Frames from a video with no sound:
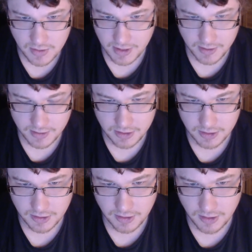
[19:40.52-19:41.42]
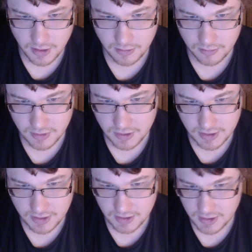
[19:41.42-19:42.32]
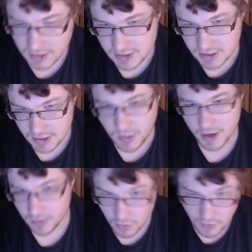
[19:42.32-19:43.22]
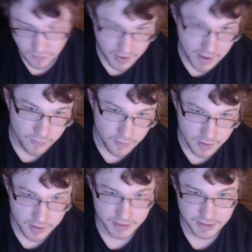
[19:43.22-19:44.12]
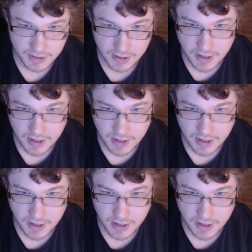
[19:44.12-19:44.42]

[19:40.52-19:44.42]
that it's a Spy Groove reference,